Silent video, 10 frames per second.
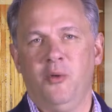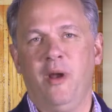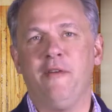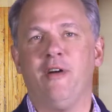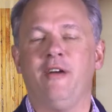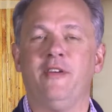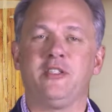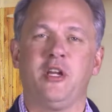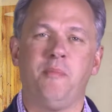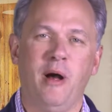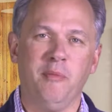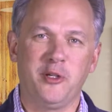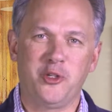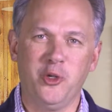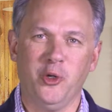Whenever I visit a
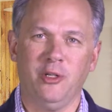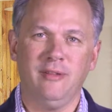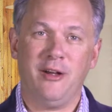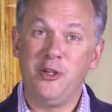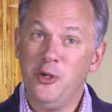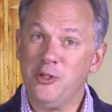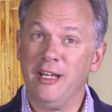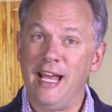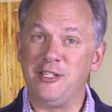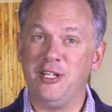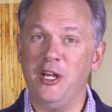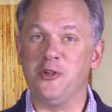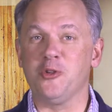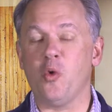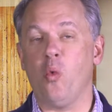public school, I'll usually ask
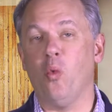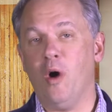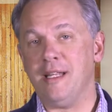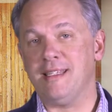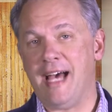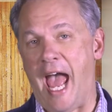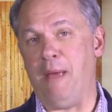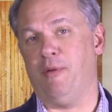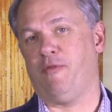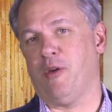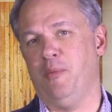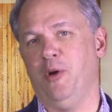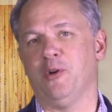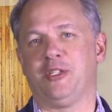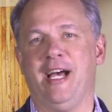teachers what type of
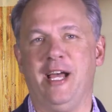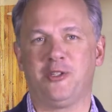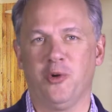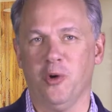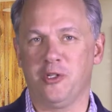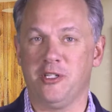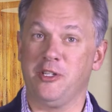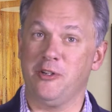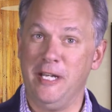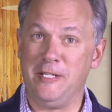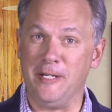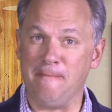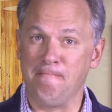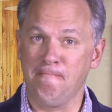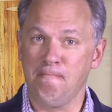computer science courses they're teaching.
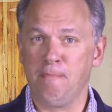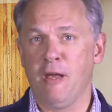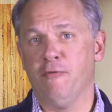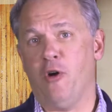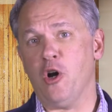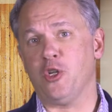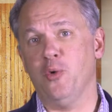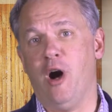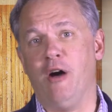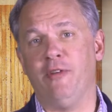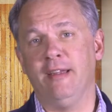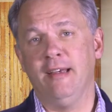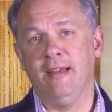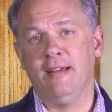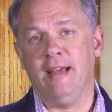Far too often,
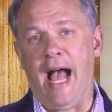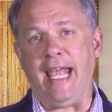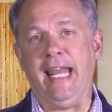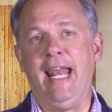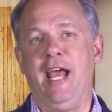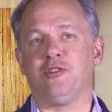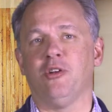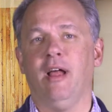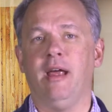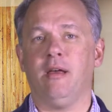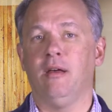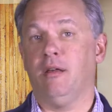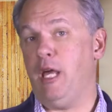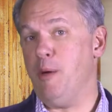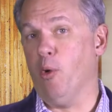I get an answer like
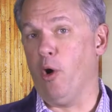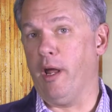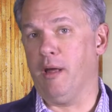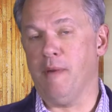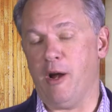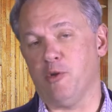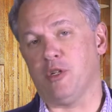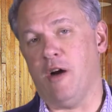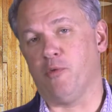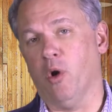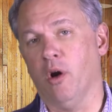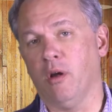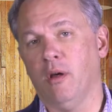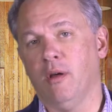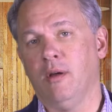keyboarding in Microsoft Word,
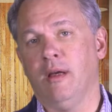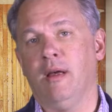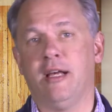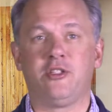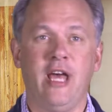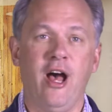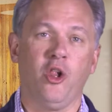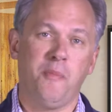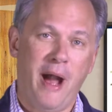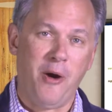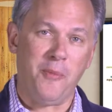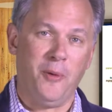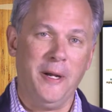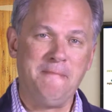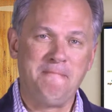Excel or
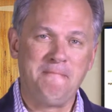PowerPoint.